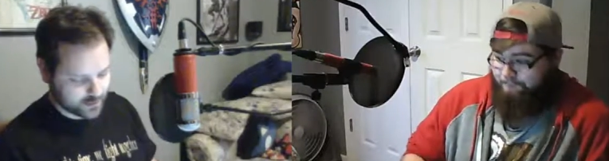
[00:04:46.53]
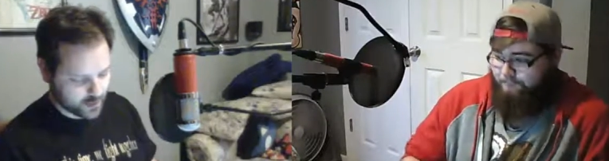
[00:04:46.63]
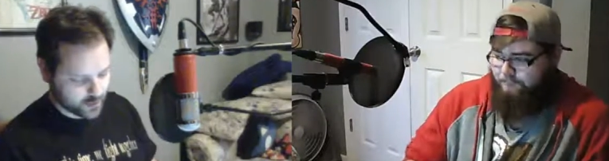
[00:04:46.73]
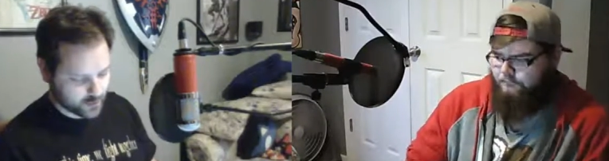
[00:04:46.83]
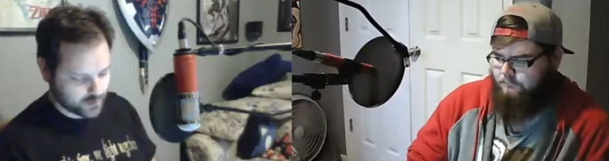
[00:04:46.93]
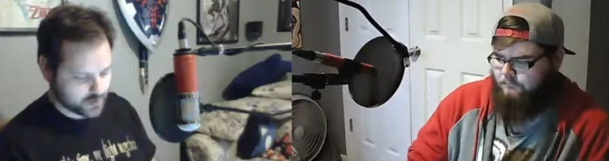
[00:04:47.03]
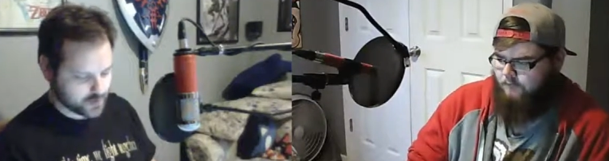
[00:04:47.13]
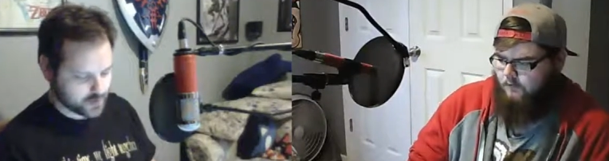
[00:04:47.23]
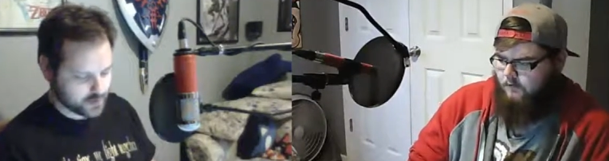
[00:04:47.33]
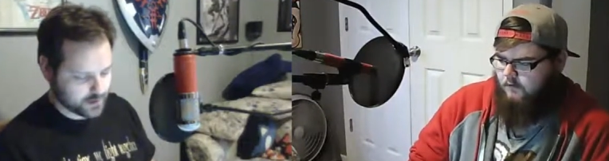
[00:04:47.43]
Speaker 1: according
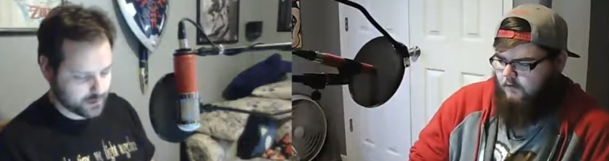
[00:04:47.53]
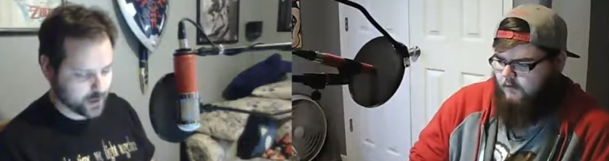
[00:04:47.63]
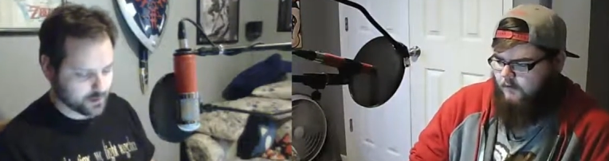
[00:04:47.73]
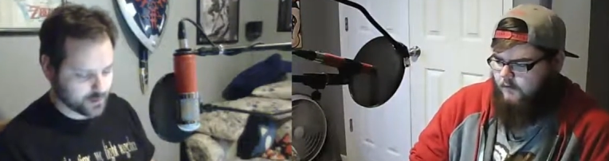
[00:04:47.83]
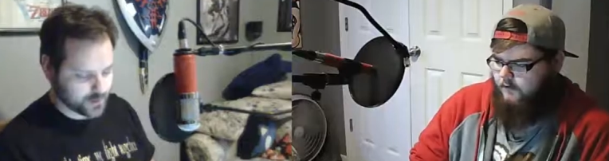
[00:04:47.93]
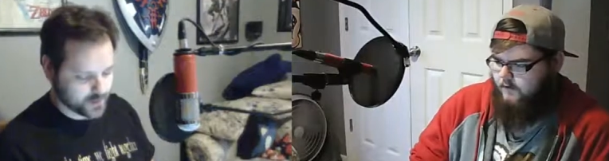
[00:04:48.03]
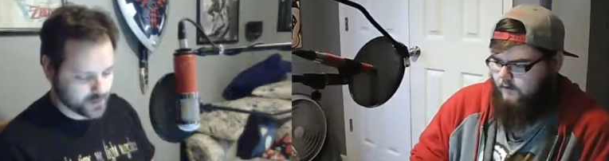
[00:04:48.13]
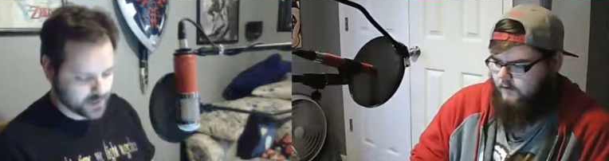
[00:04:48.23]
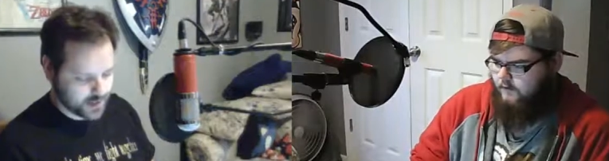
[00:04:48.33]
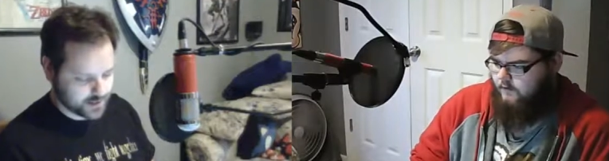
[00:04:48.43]
to the Pokemon news
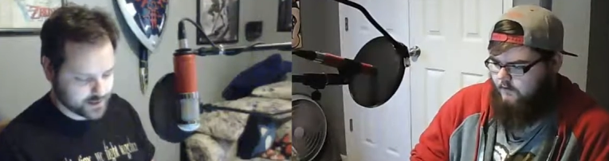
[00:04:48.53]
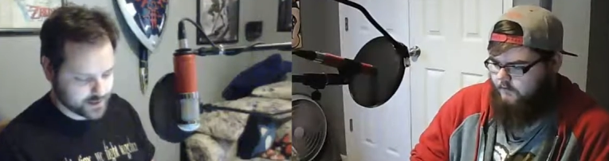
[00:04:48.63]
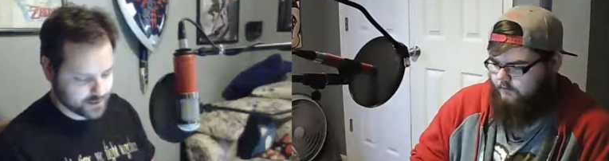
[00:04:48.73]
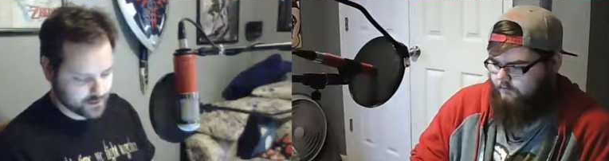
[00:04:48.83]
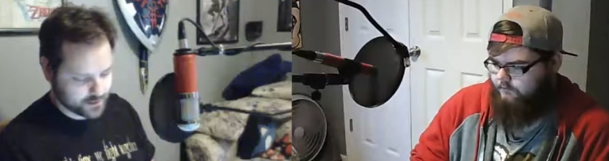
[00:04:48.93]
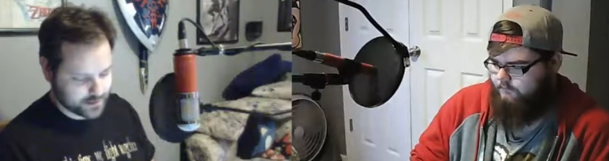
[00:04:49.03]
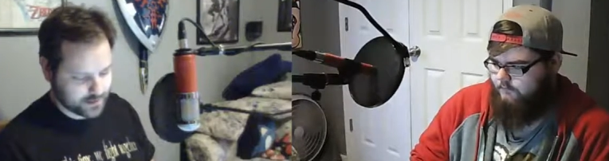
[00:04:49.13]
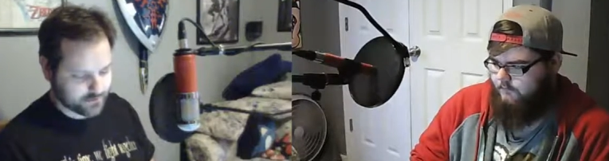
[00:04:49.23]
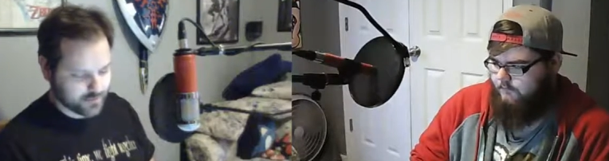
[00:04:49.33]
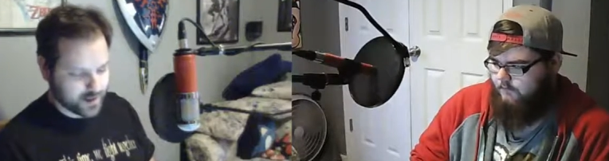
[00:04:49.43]
site Serebii,
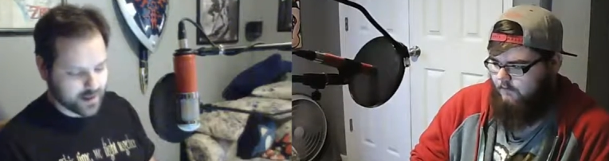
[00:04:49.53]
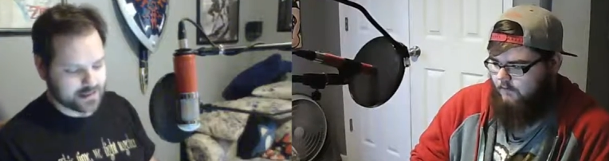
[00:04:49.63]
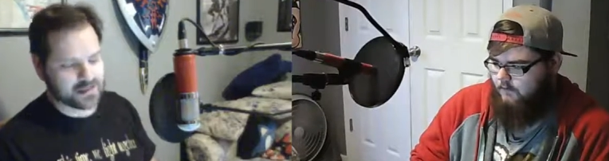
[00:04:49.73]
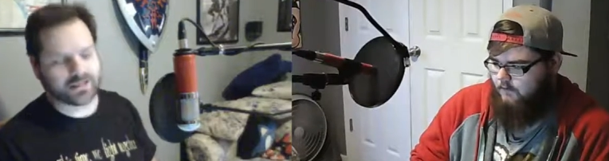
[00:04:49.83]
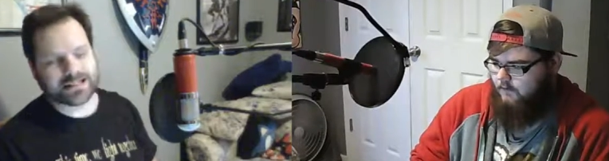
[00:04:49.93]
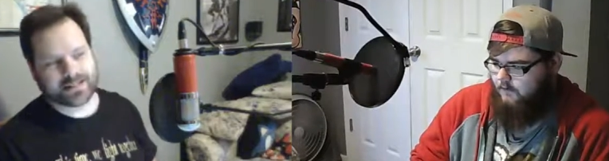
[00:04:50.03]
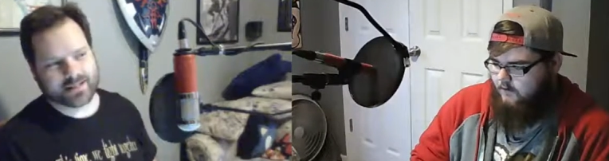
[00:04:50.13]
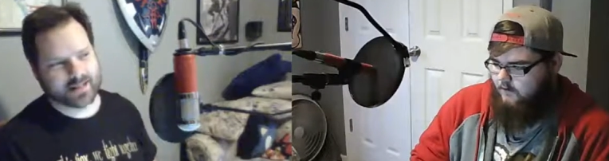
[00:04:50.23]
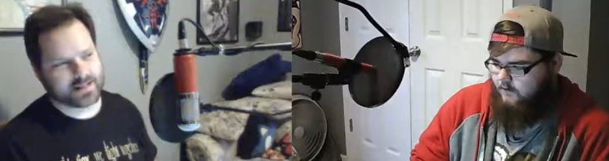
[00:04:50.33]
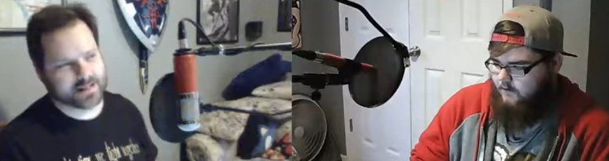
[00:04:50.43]
nearly
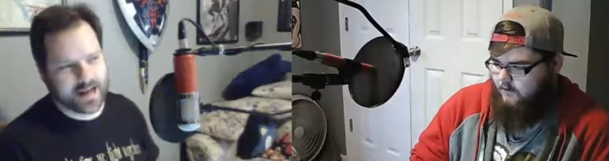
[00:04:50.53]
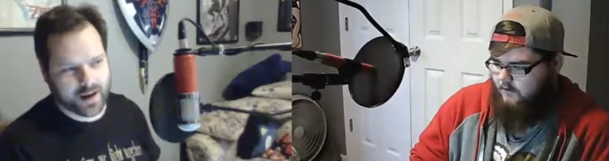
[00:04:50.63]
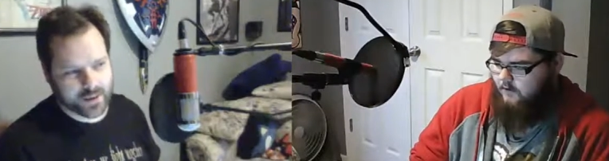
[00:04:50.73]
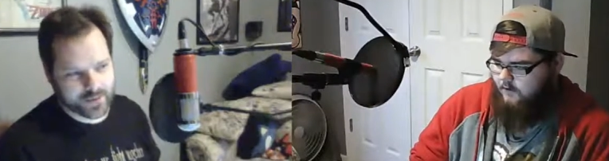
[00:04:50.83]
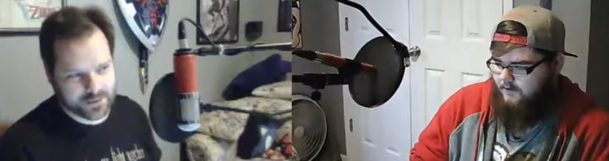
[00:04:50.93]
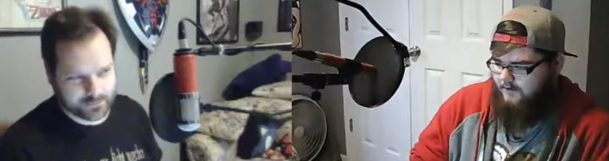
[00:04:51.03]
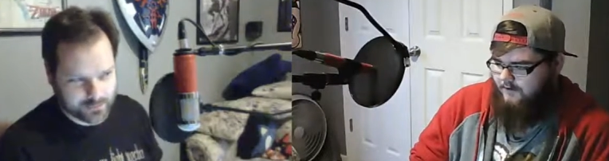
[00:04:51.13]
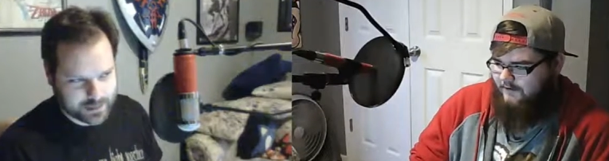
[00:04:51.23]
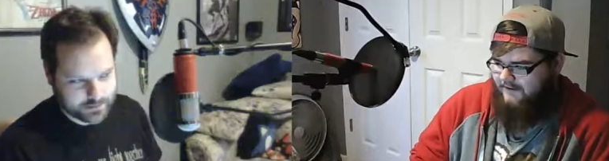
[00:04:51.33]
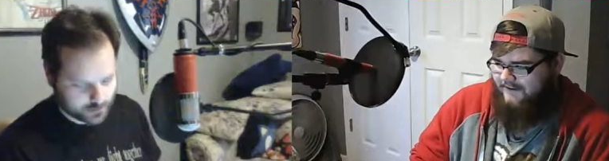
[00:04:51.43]
6,000
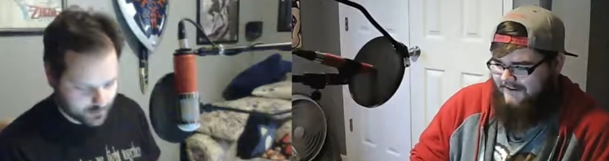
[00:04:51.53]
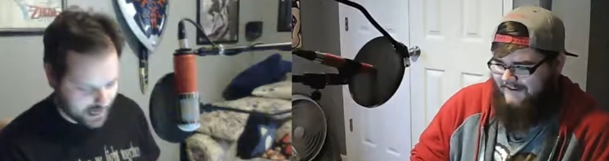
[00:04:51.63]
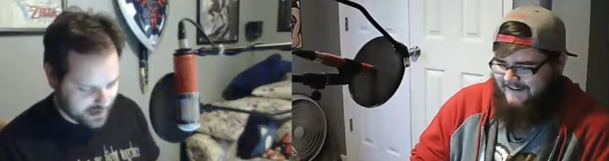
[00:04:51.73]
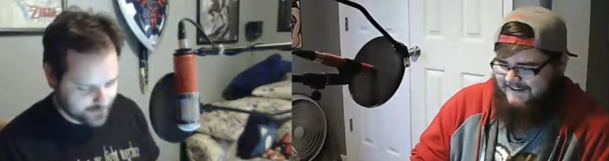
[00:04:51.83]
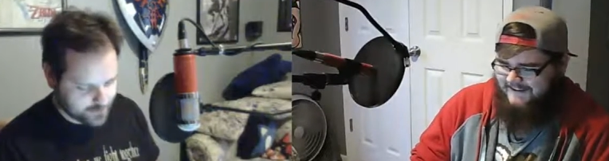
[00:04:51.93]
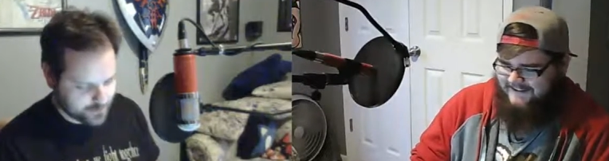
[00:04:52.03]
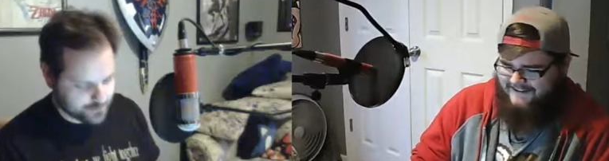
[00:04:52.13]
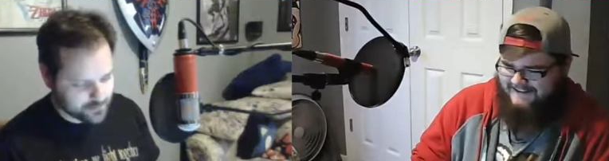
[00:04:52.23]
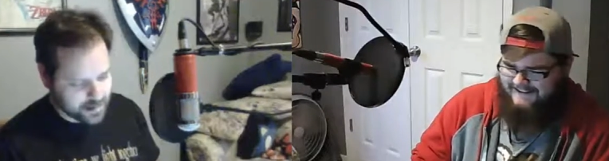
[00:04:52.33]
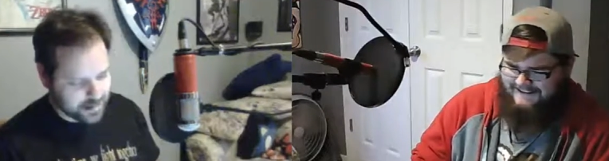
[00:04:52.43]
people have been
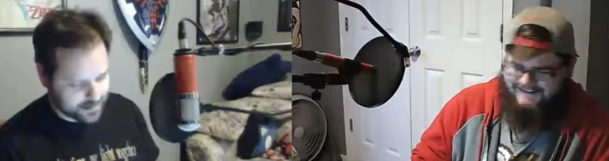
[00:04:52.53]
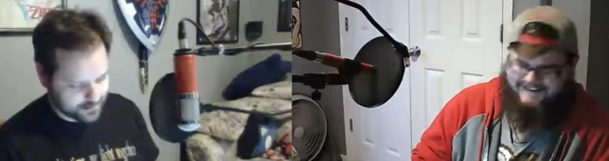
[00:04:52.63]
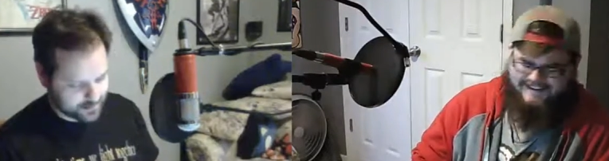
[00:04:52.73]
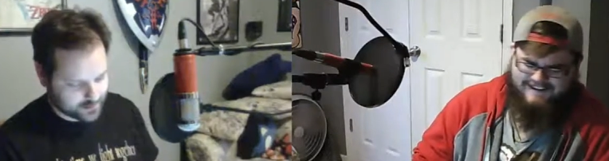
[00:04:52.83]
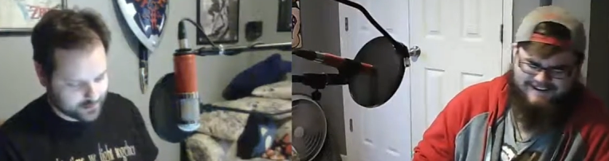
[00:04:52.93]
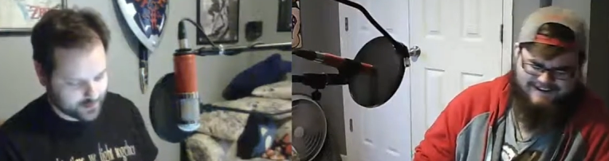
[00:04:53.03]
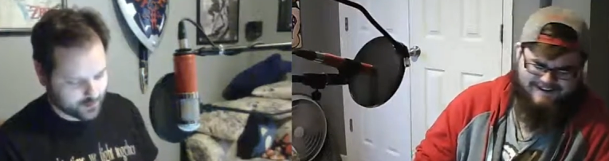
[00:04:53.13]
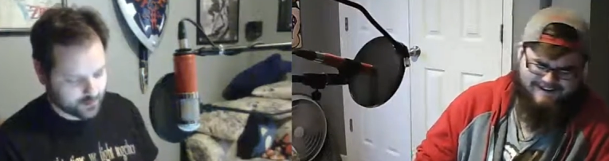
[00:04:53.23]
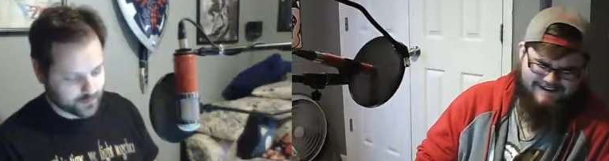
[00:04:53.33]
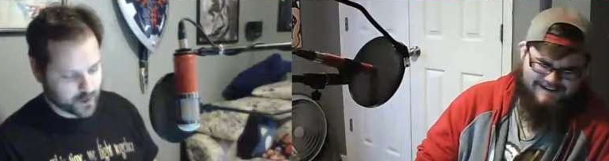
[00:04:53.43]
banned
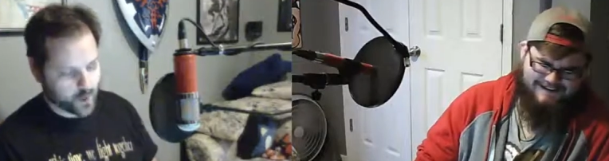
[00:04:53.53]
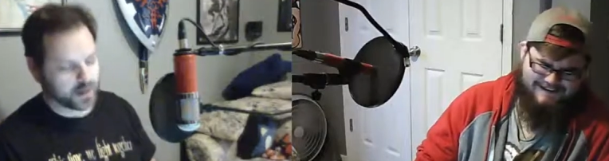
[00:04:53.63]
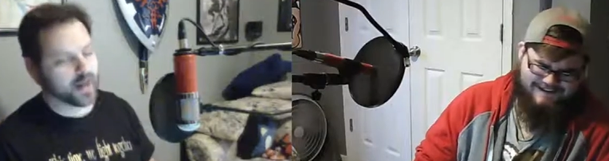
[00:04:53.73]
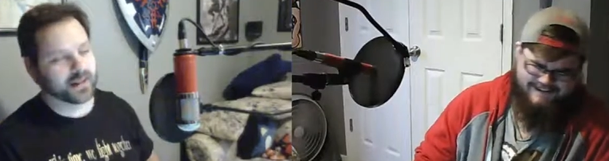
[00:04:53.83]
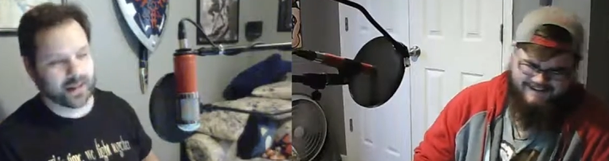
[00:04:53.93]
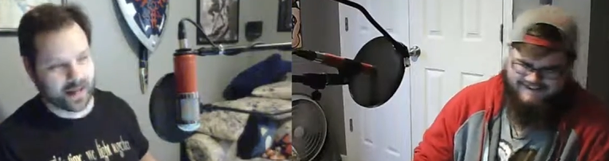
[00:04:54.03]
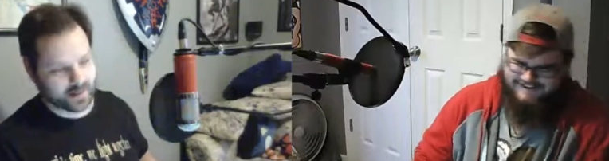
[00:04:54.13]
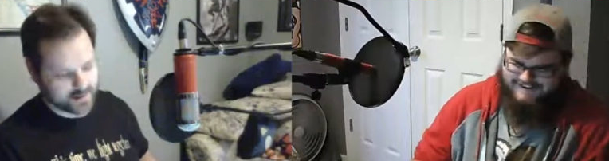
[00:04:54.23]
from going online in